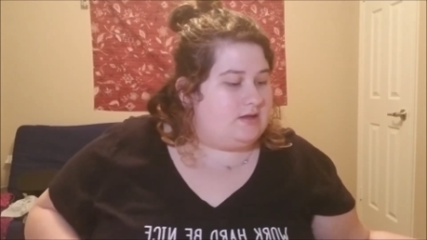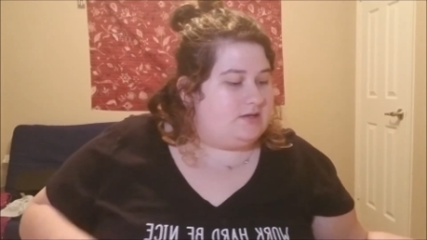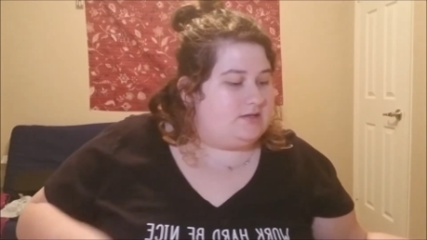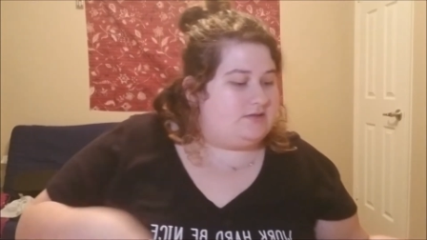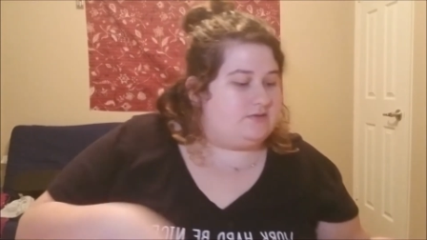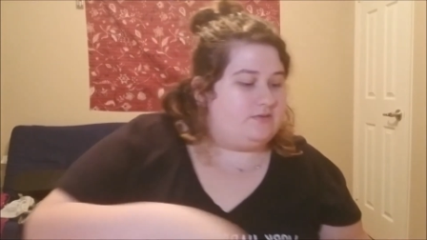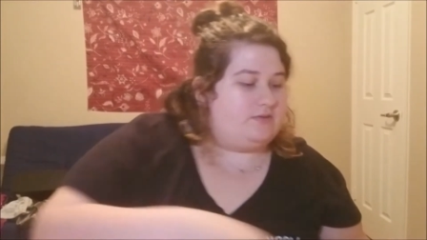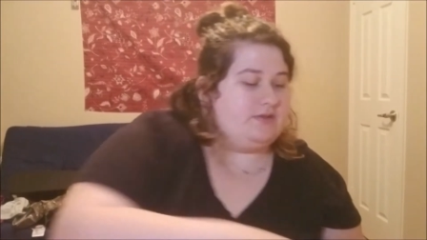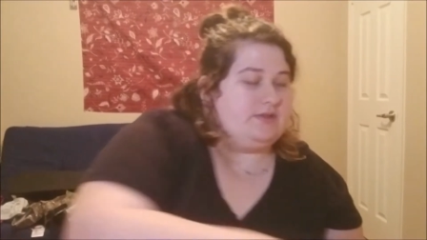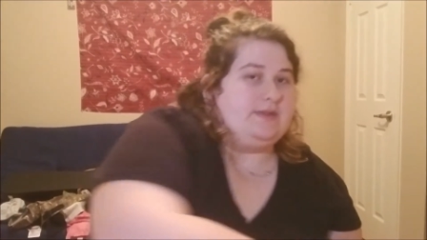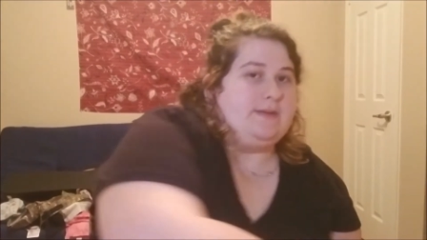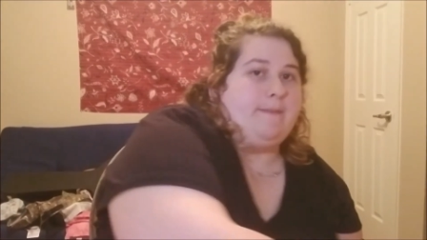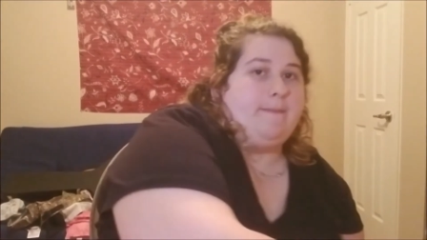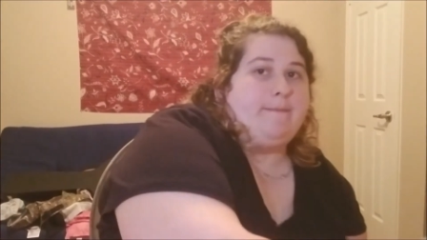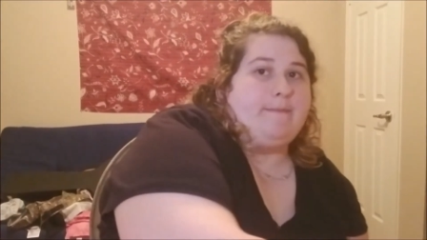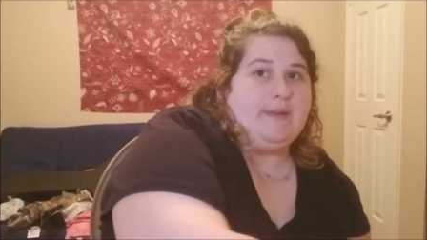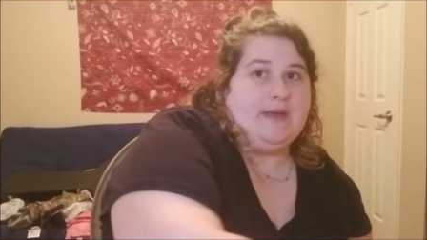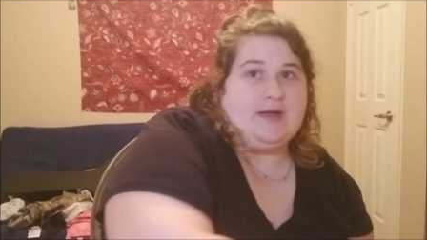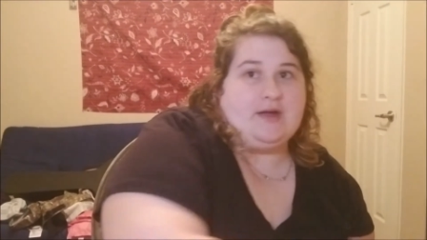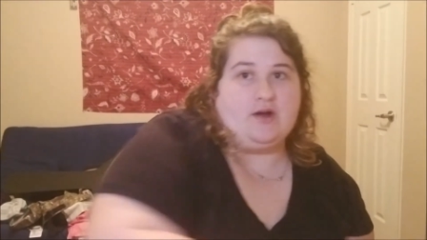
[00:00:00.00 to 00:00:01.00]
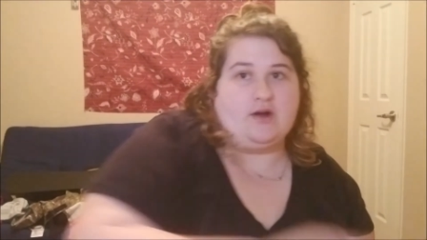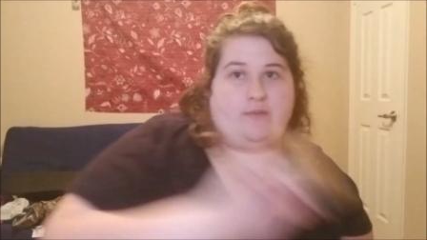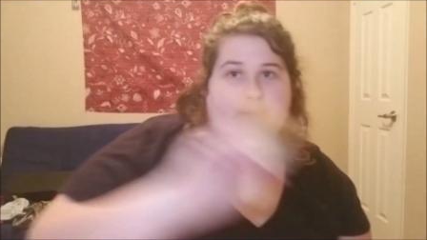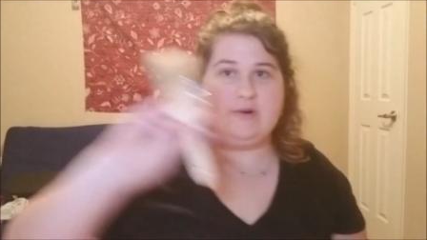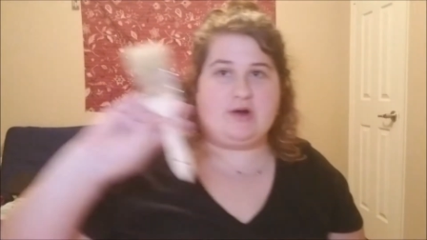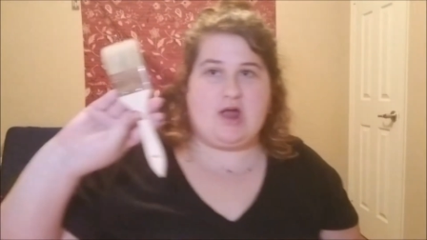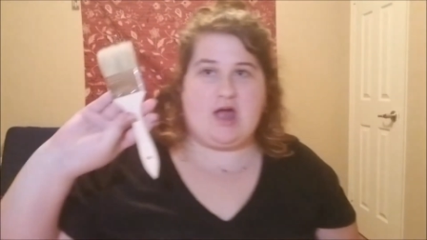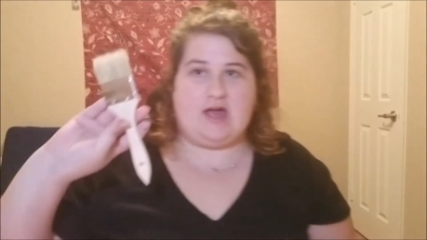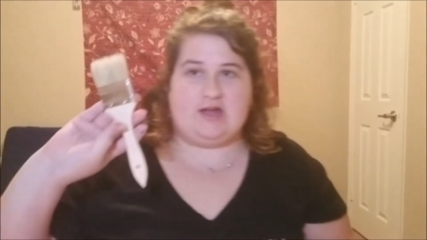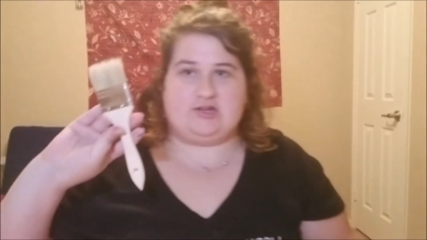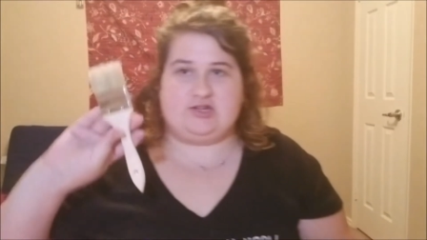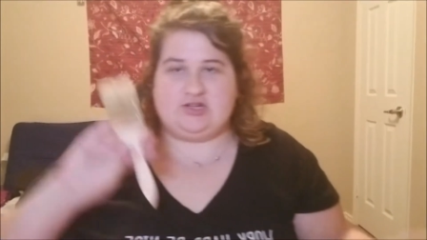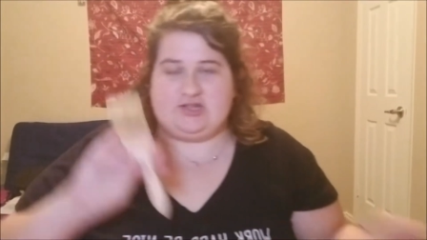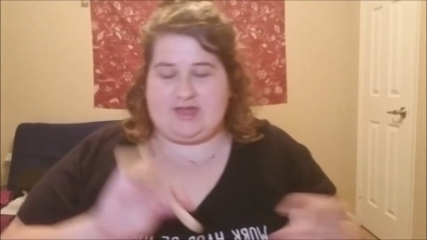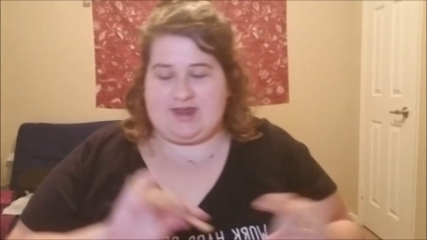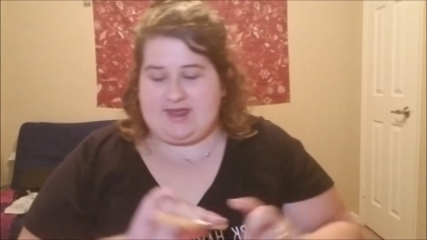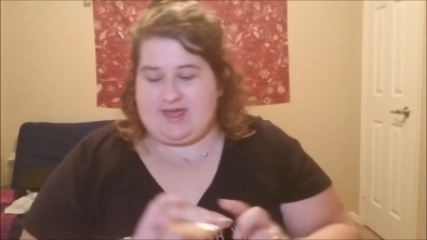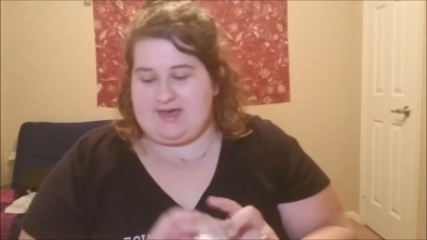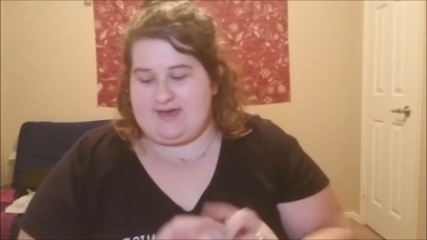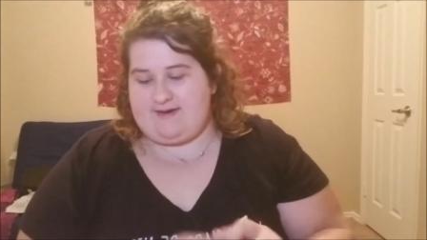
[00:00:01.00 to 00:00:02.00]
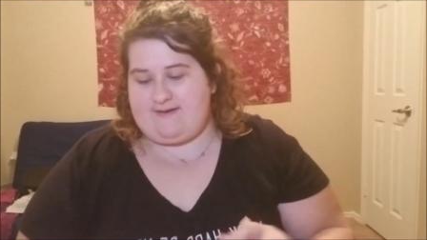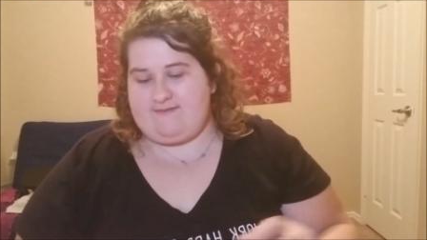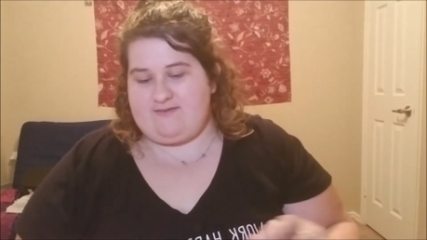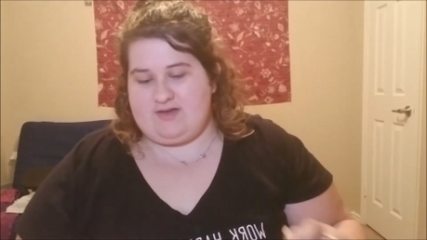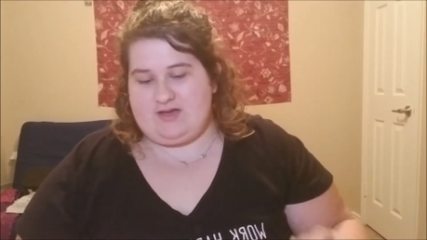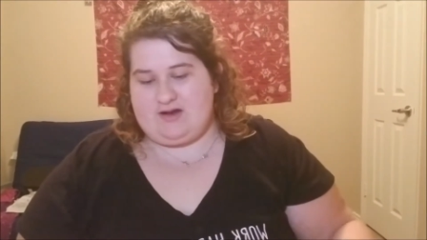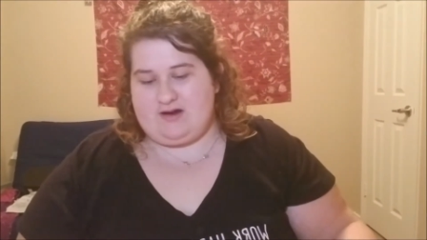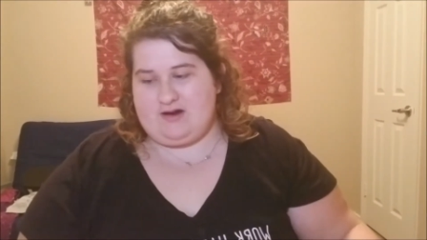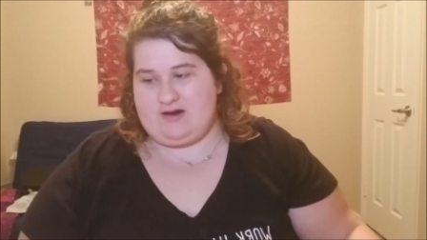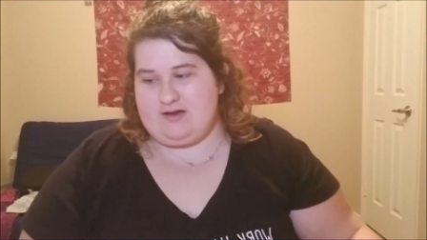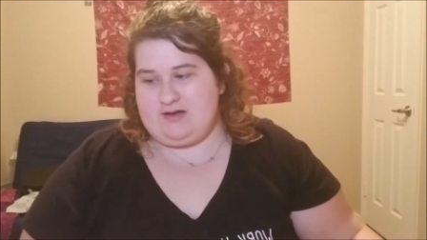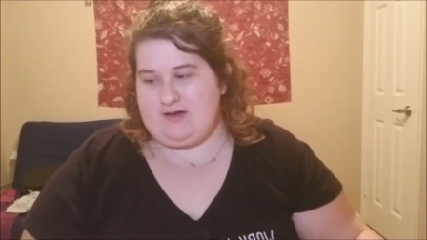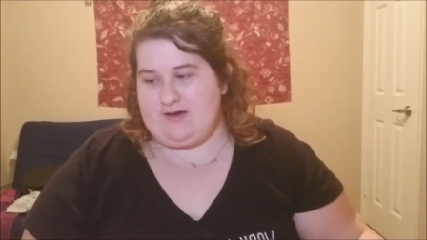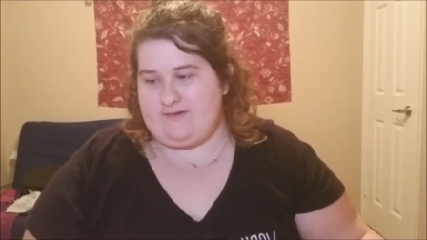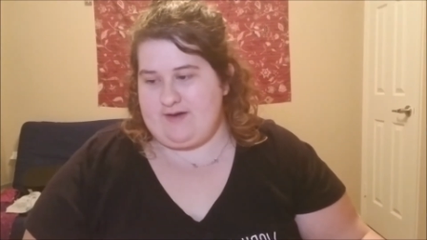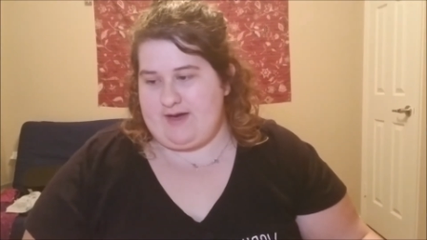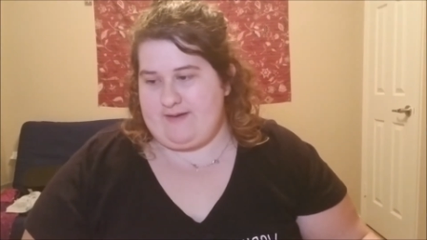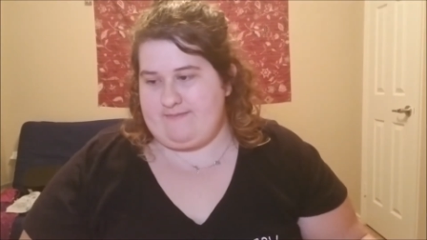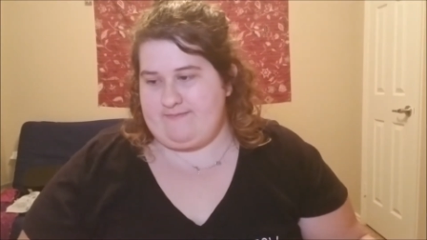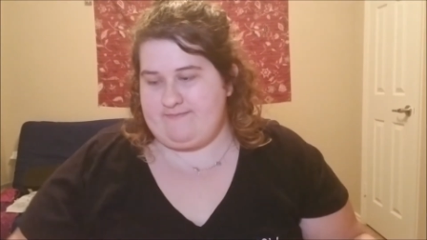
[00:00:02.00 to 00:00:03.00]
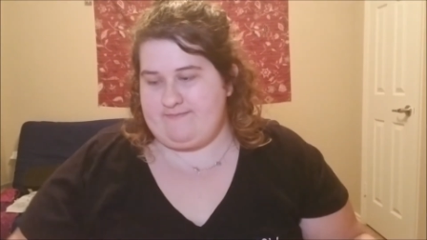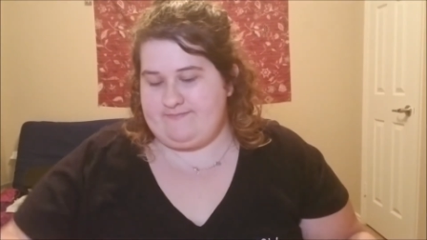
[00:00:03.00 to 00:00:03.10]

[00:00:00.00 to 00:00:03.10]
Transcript: do it with the bigger brush that I have here. Okay.